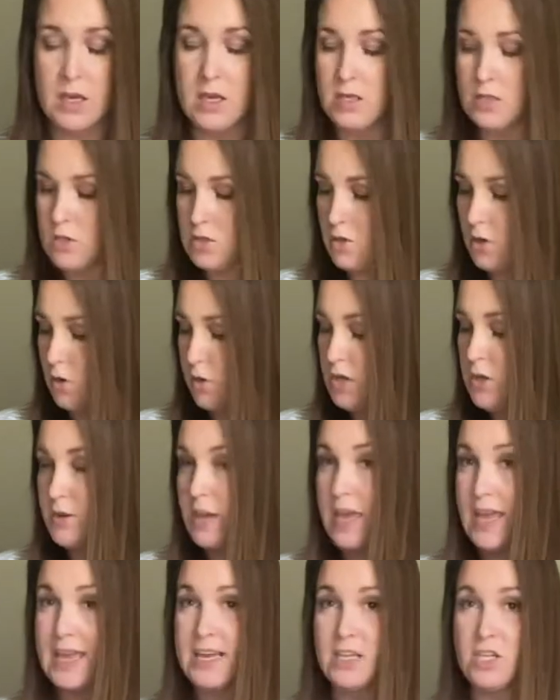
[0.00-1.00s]
So you
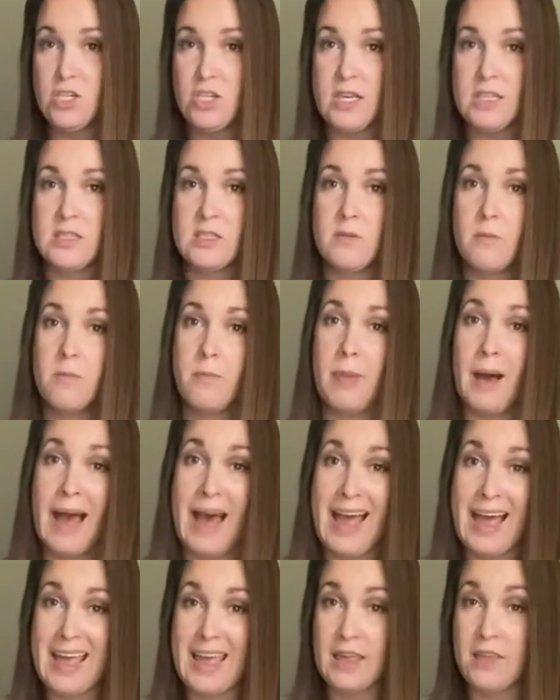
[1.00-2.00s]
can't just
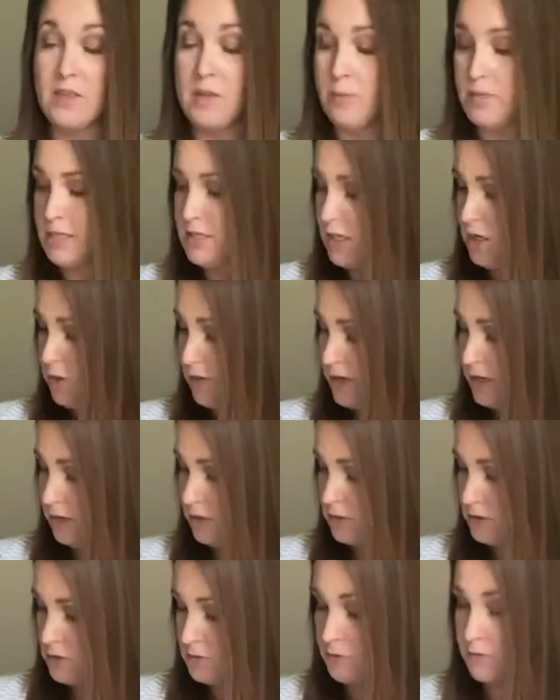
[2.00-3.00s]
buy the
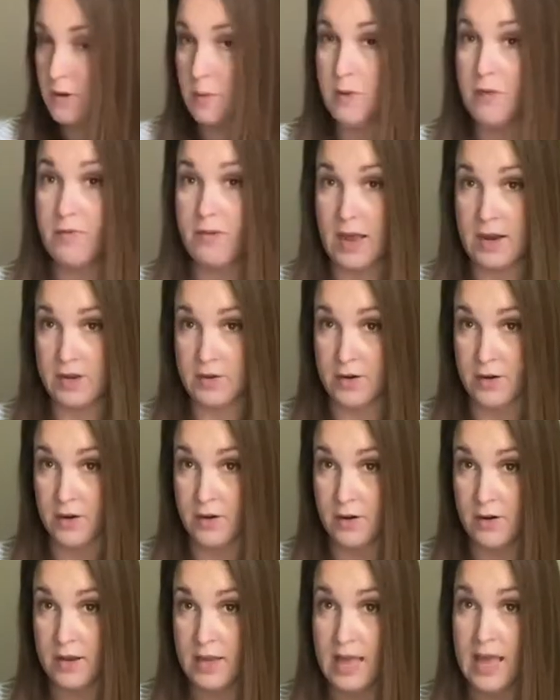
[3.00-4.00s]
materials from a
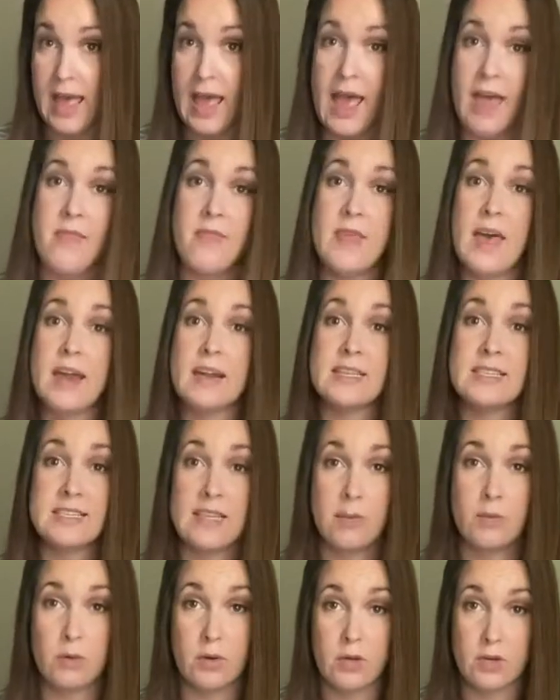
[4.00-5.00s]
vendor and then
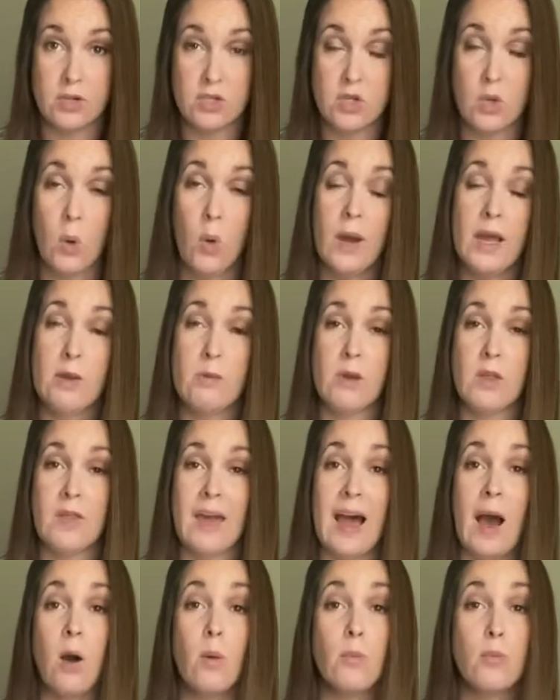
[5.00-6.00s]
assemble your toy
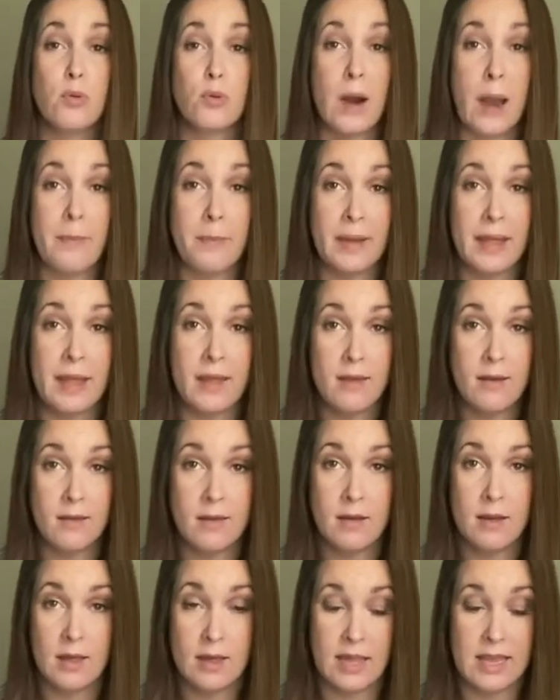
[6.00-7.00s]
without prepping
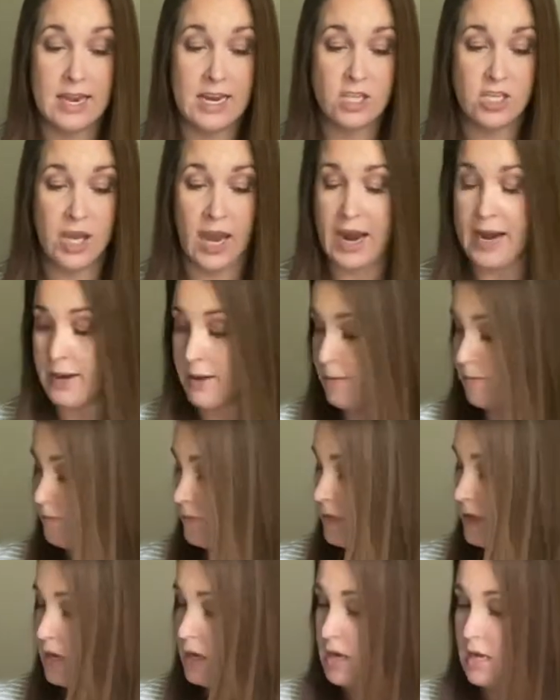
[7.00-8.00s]
each
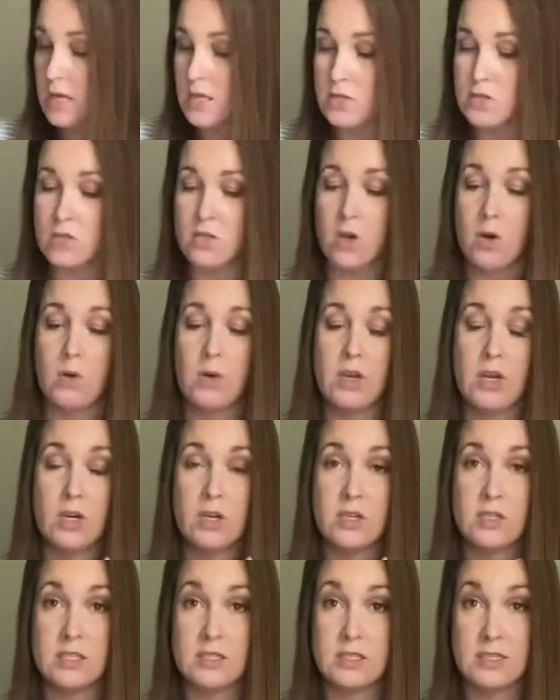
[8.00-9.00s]
item. So
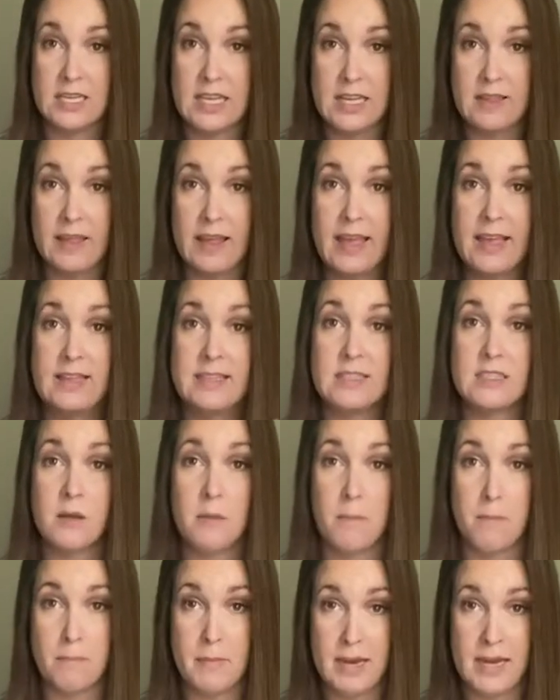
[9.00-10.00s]
your C-links,
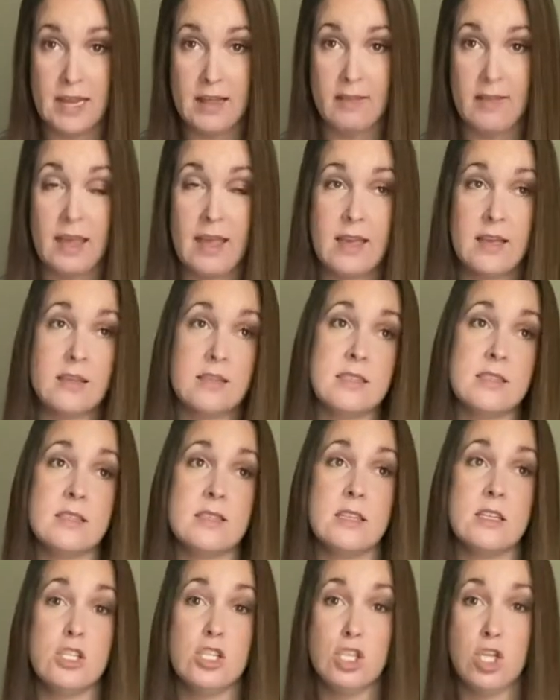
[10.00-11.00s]
mini
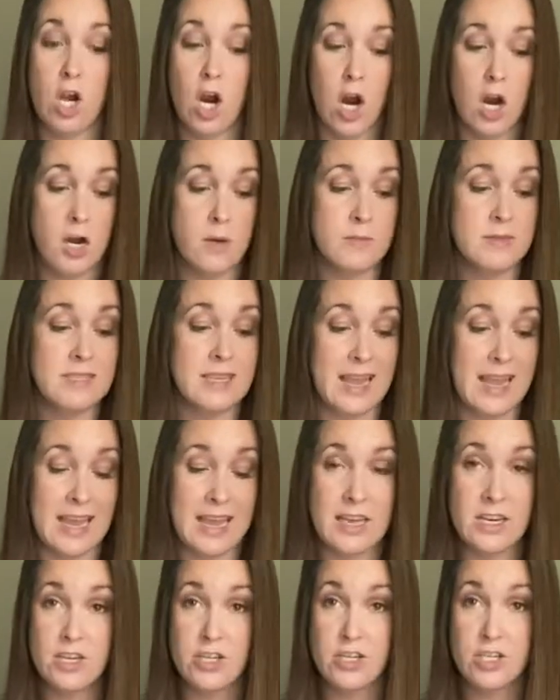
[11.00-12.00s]
links, charms,
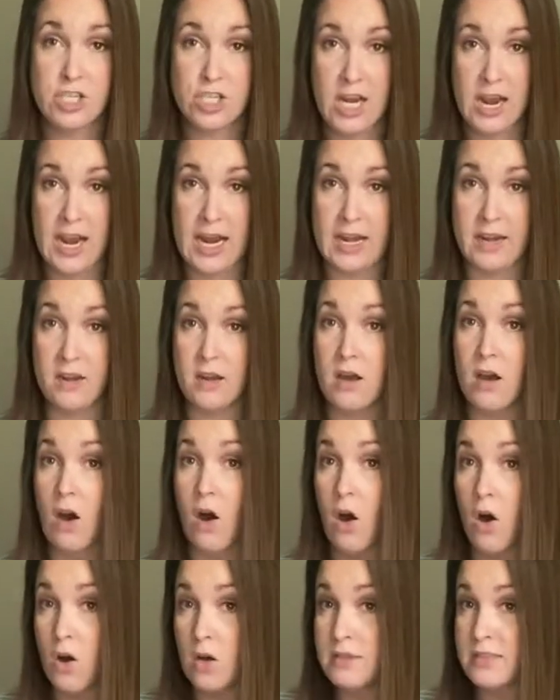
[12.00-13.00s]
and your chain
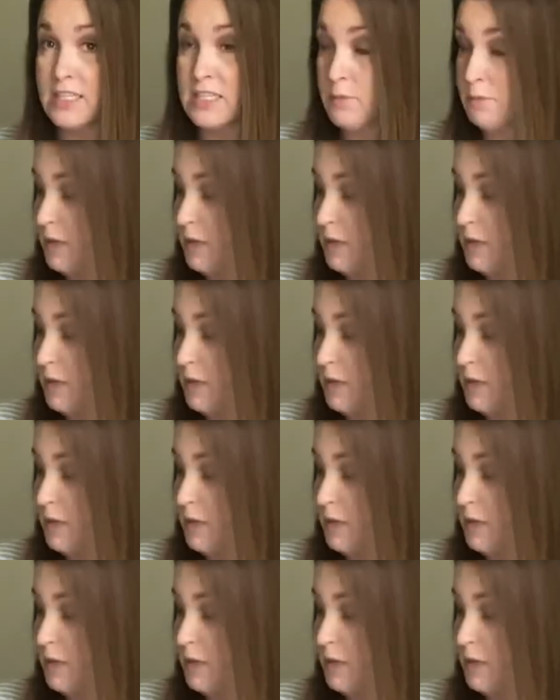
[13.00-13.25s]
all need to